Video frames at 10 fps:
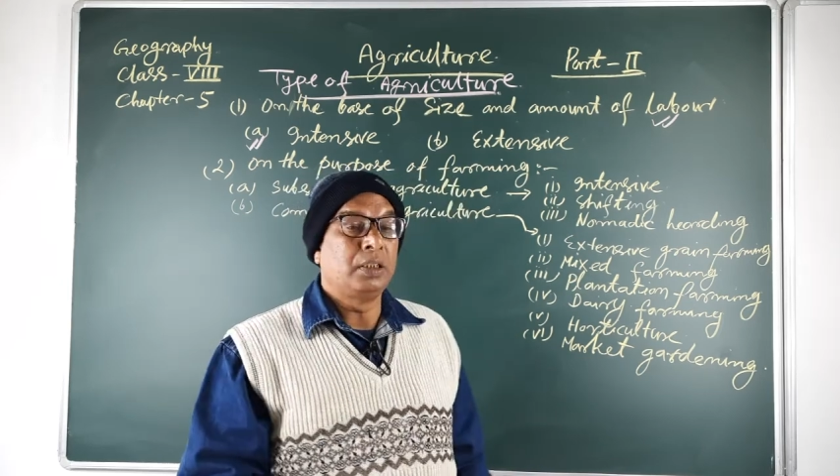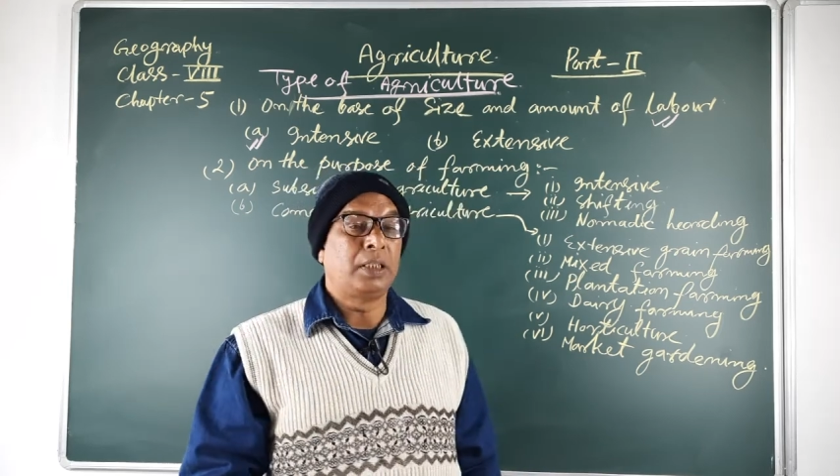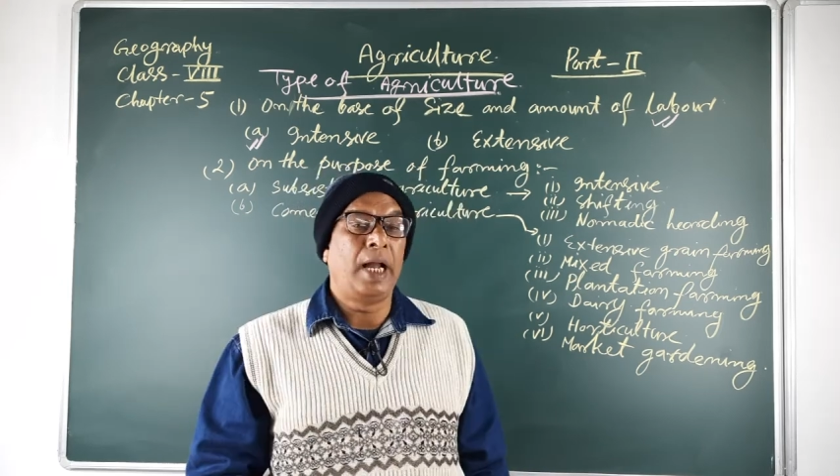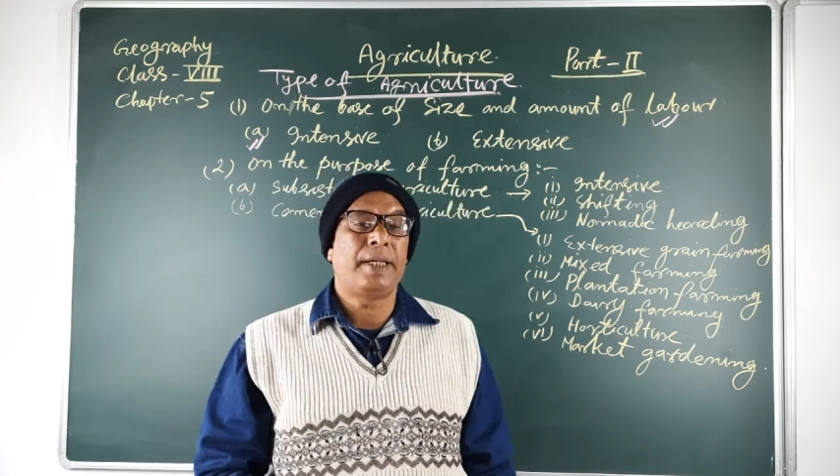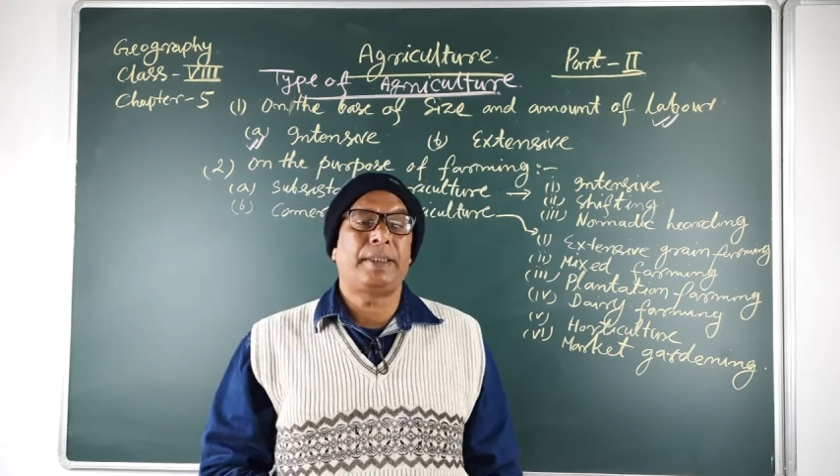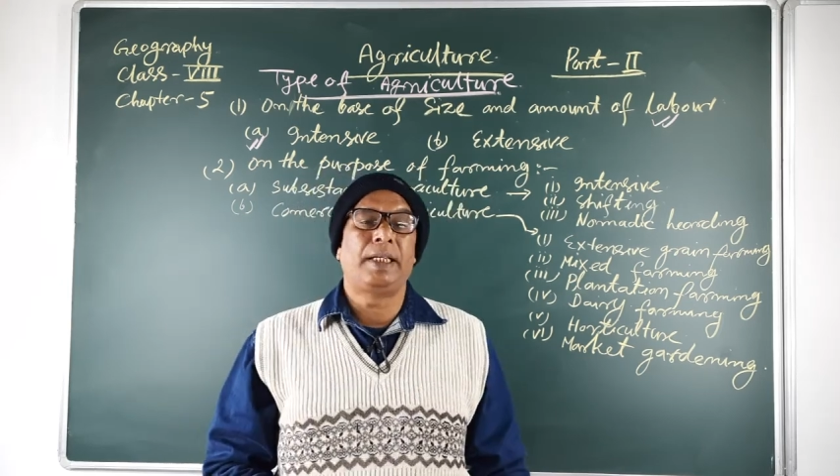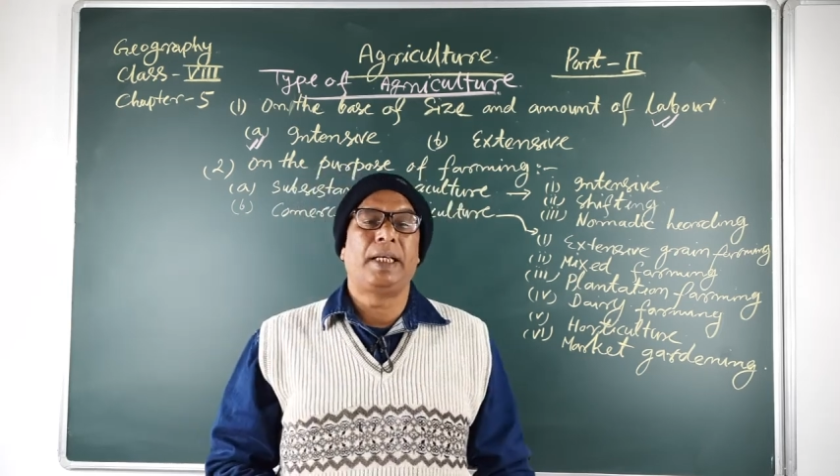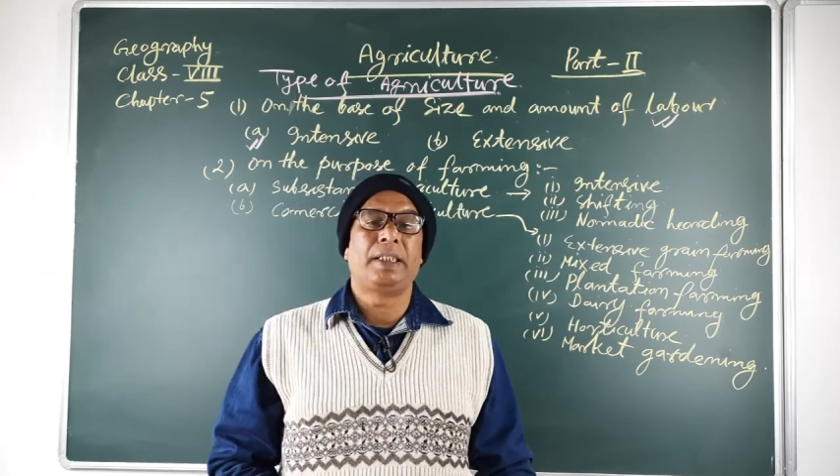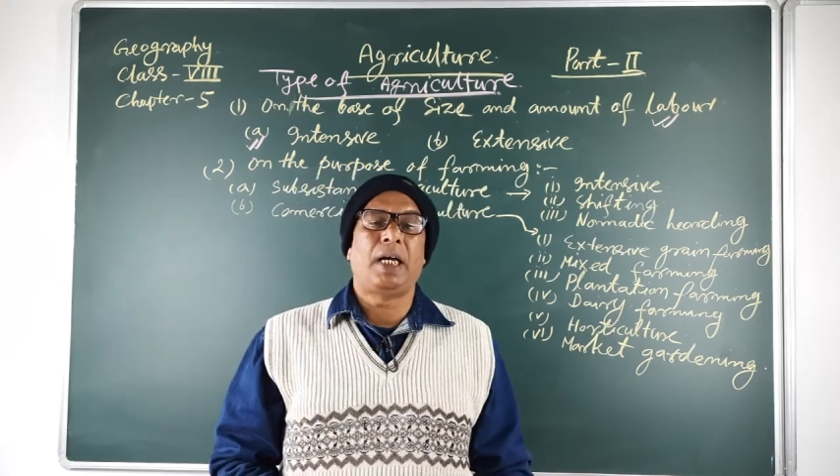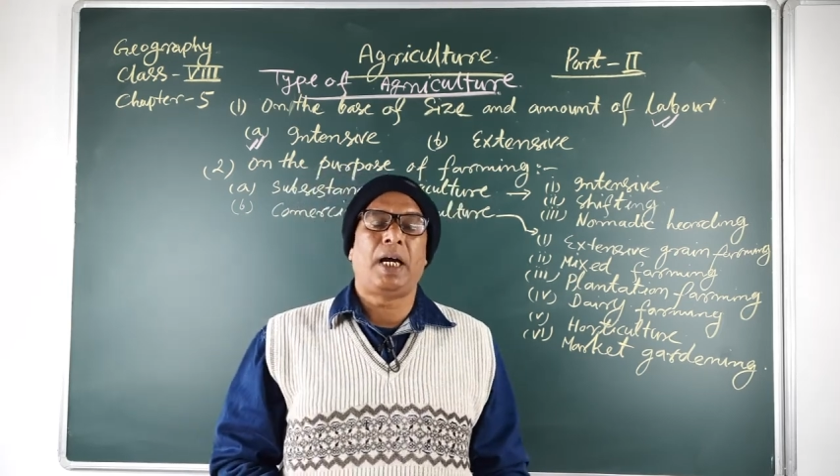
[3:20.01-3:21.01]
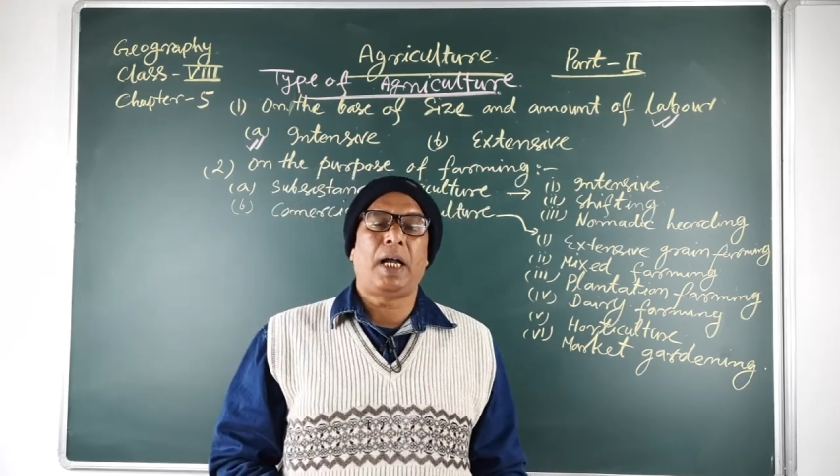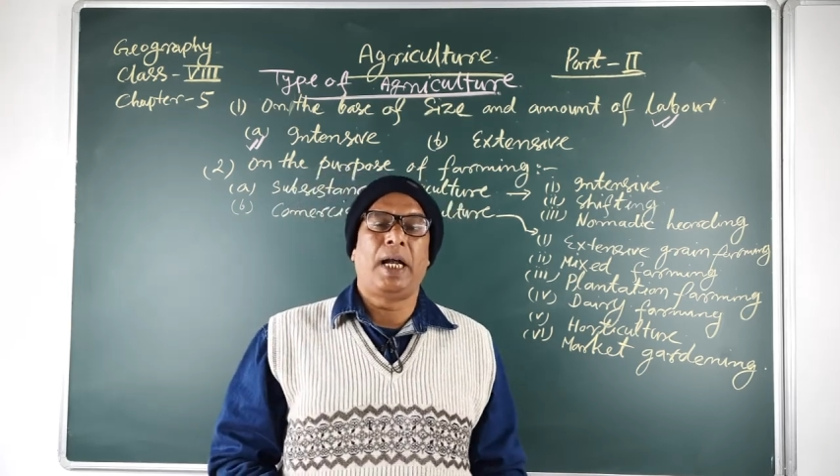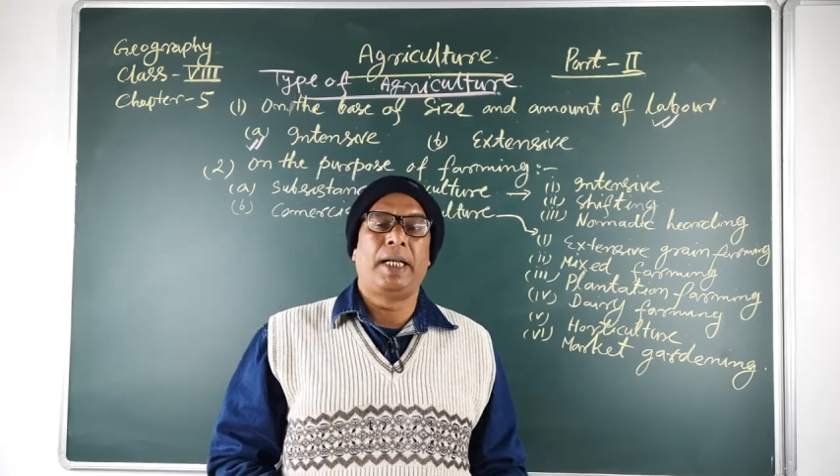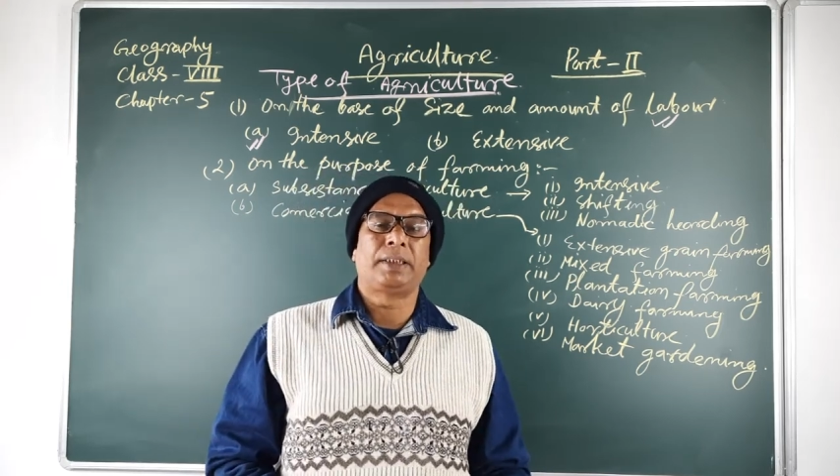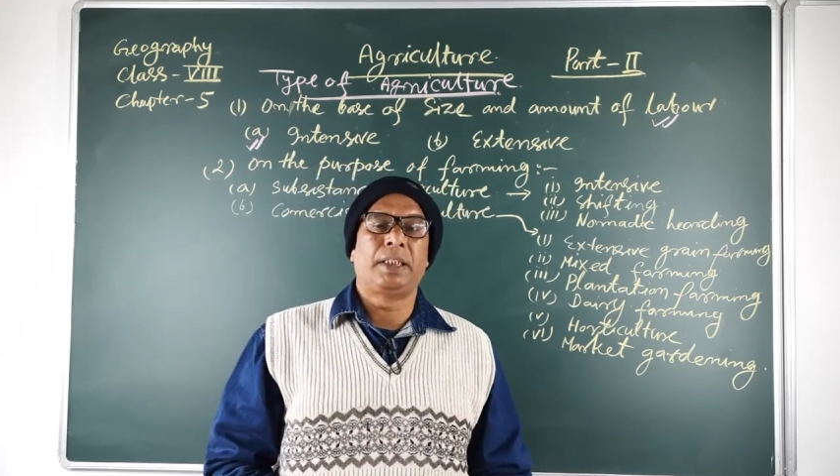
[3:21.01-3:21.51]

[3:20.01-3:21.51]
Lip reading: that area has